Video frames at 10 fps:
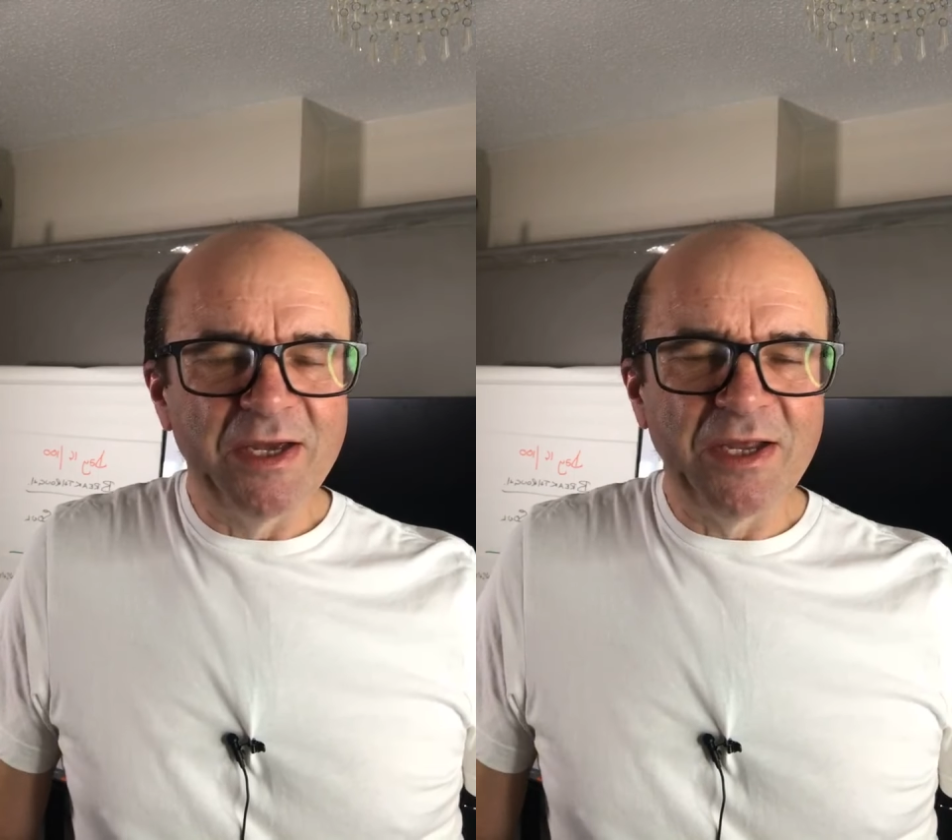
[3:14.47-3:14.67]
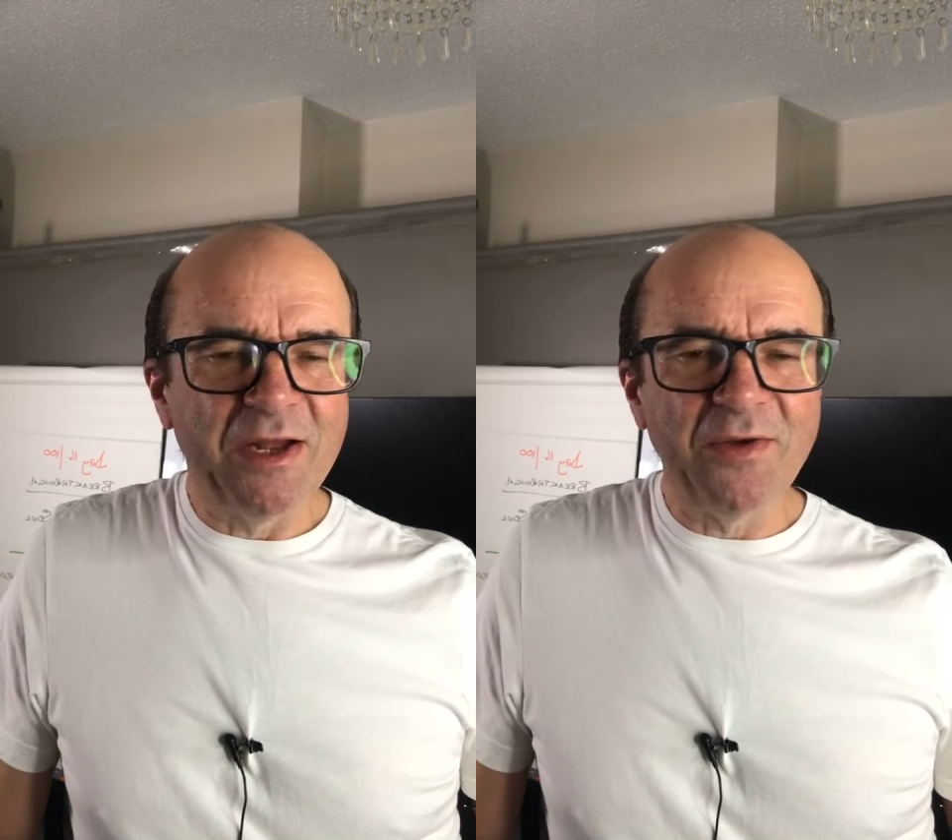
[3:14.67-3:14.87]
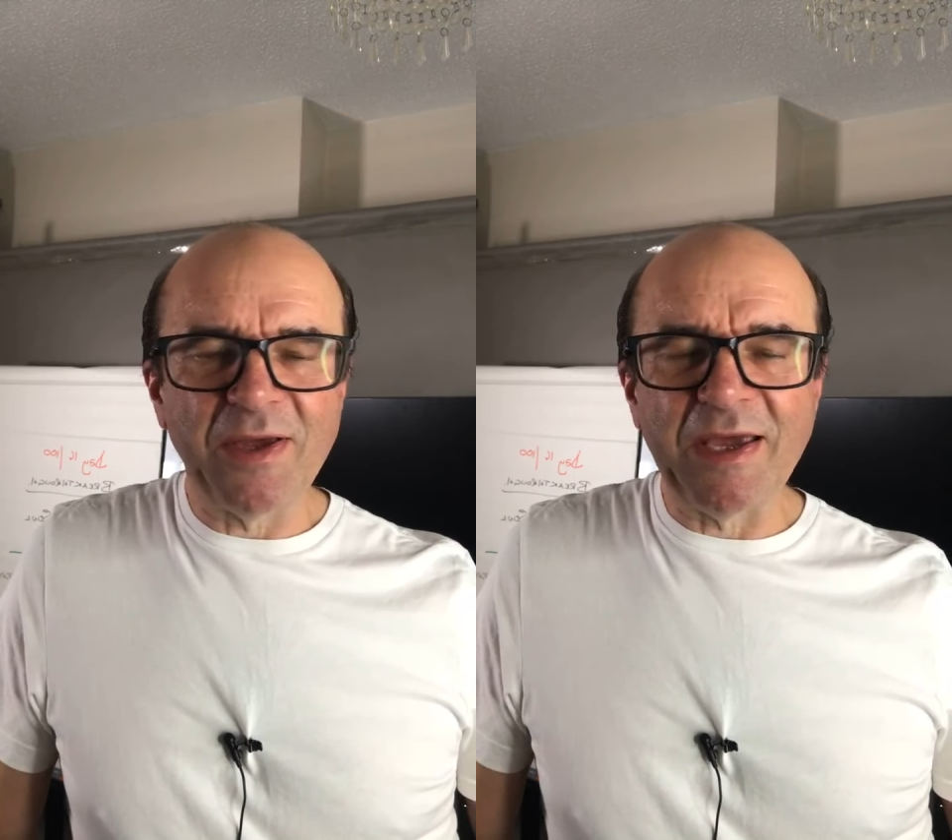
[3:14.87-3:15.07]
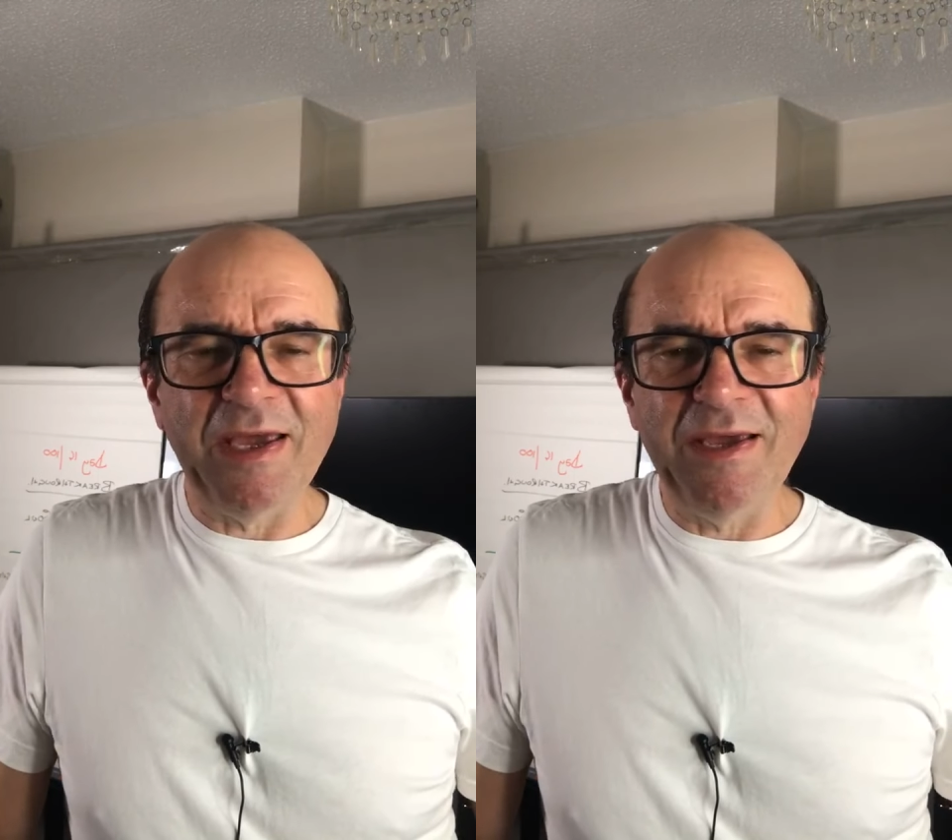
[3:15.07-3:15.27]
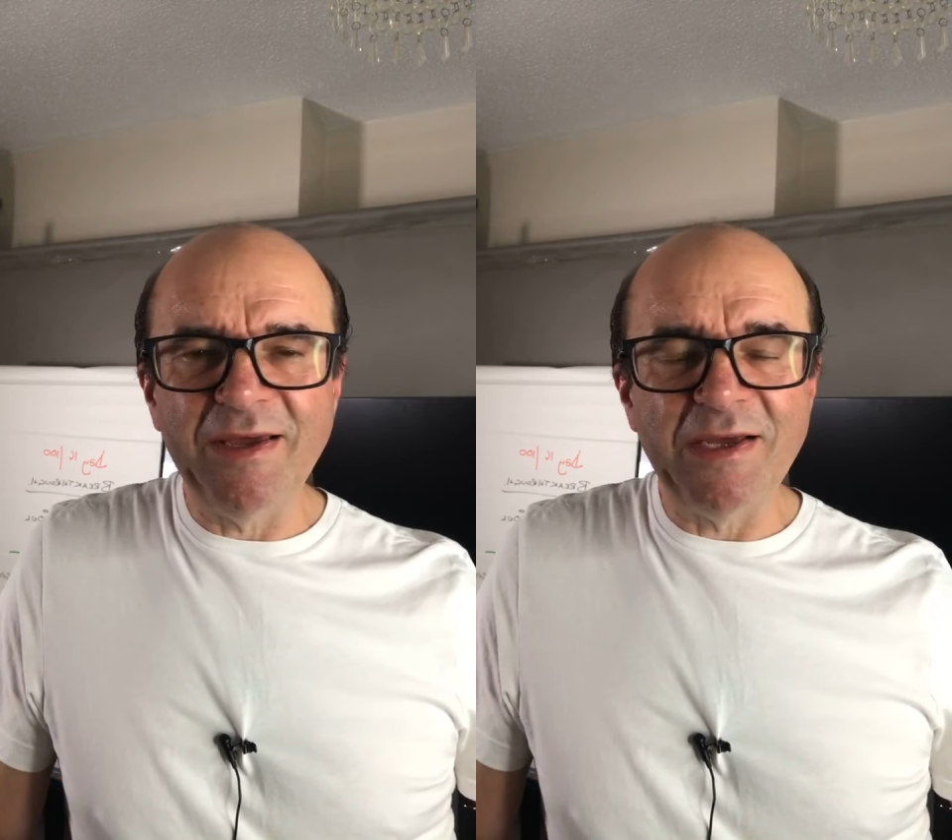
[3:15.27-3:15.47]
You know,
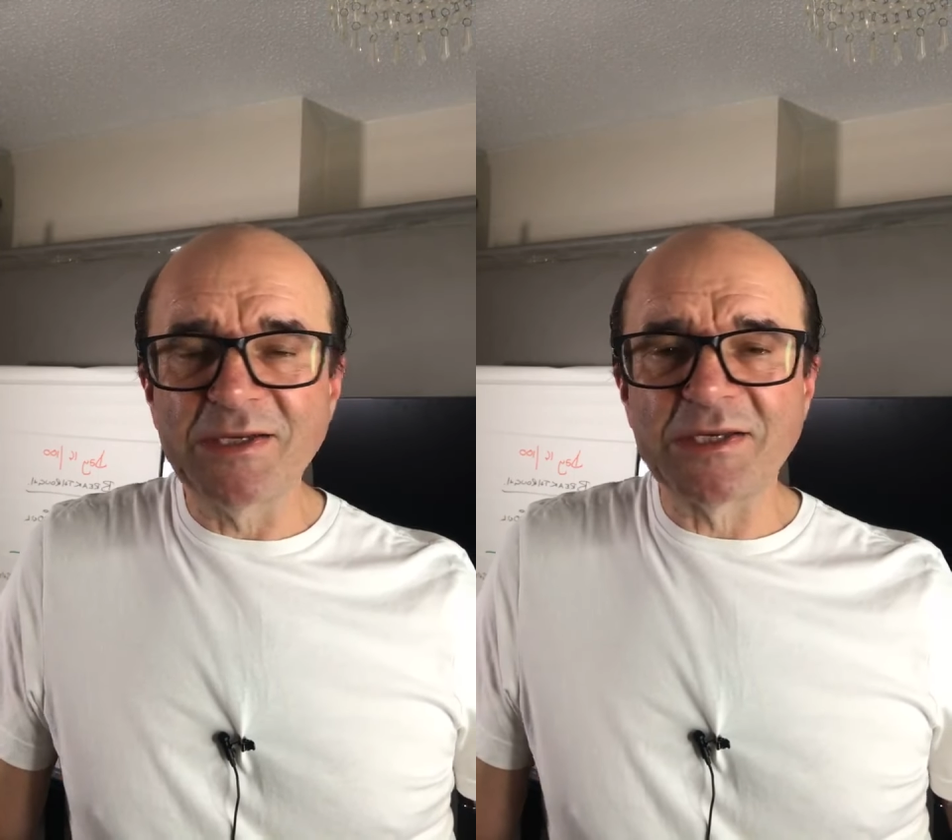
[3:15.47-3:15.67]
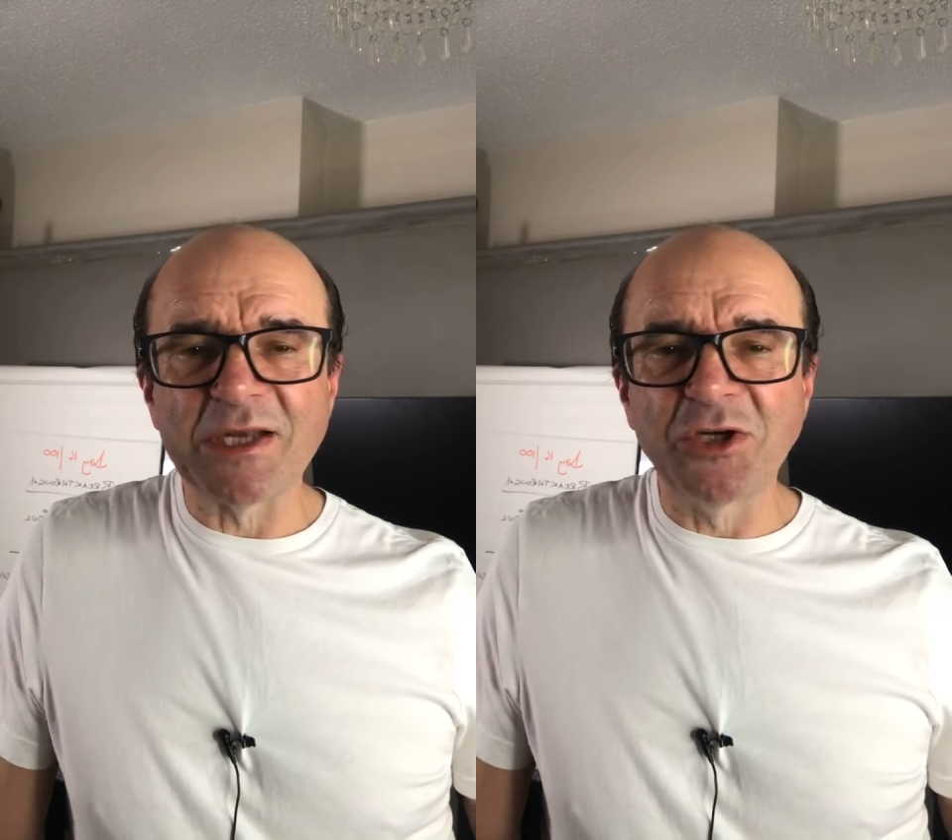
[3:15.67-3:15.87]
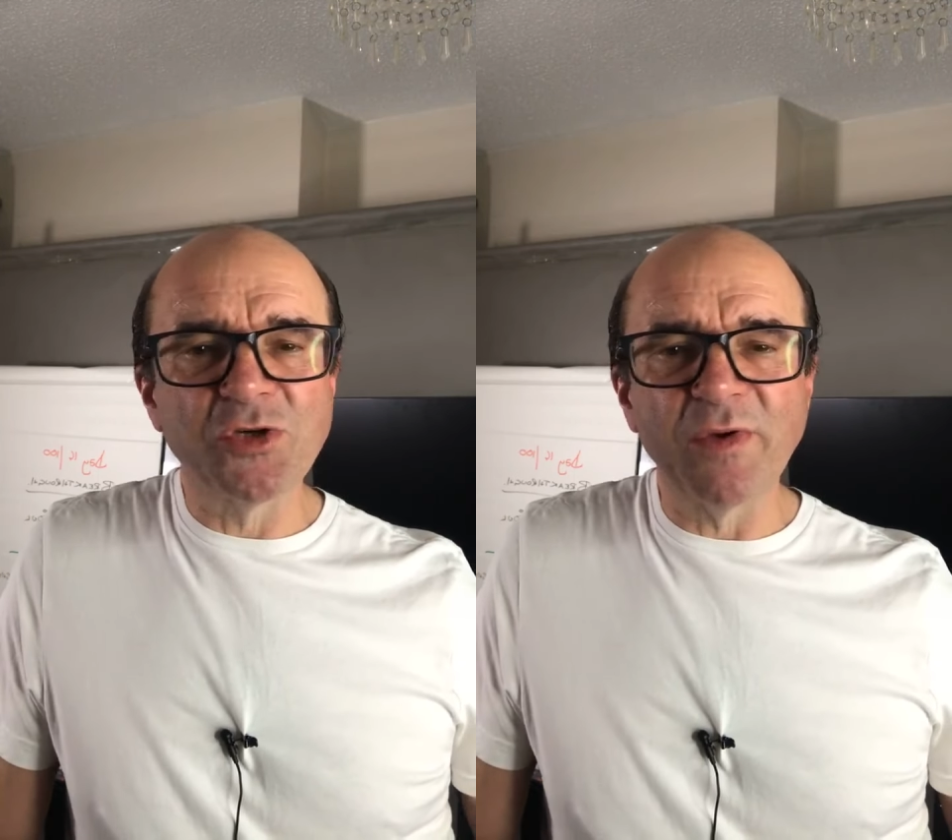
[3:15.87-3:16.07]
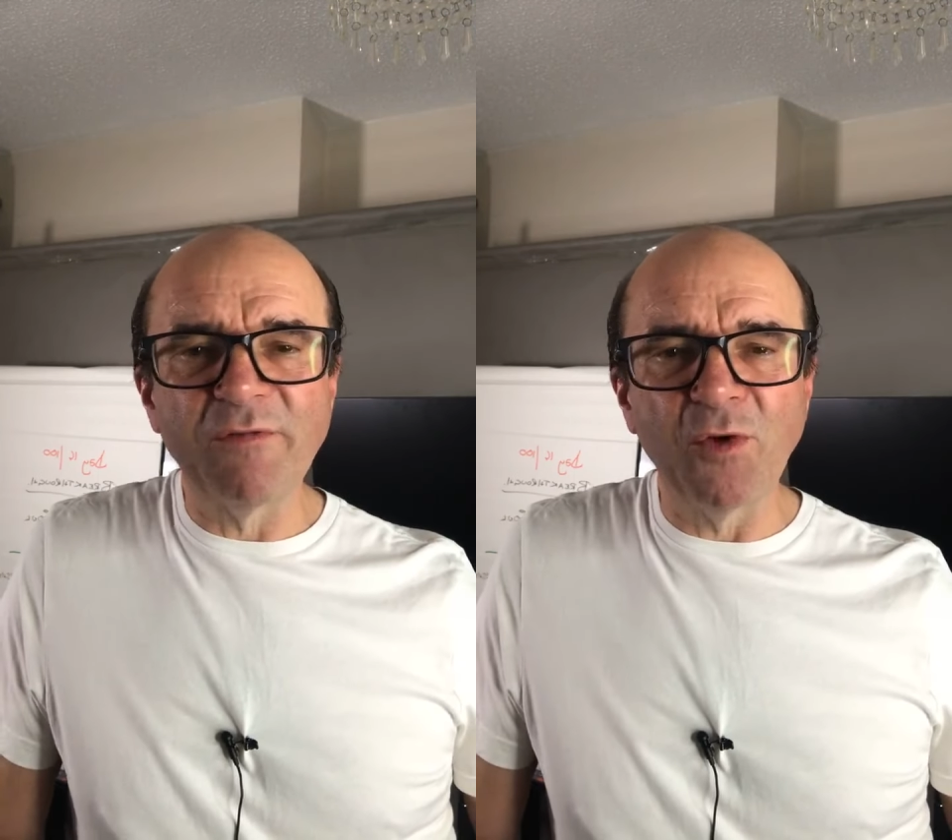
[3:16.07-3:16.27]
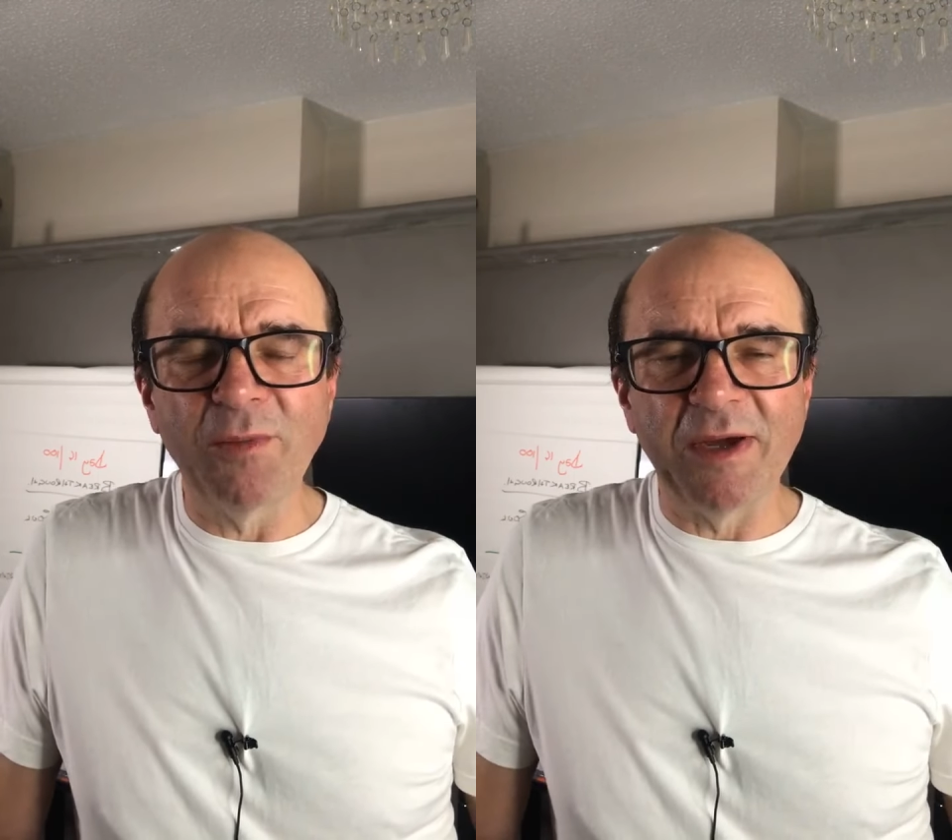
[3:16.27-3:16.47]
he's a social
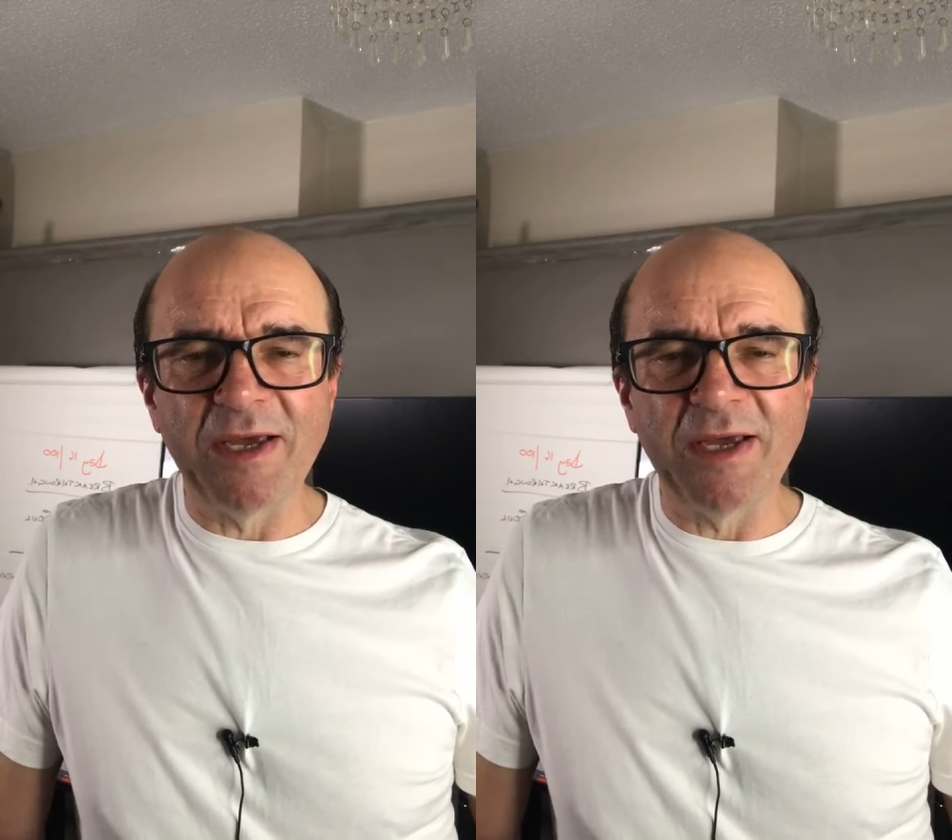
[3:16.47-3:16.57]
reformer.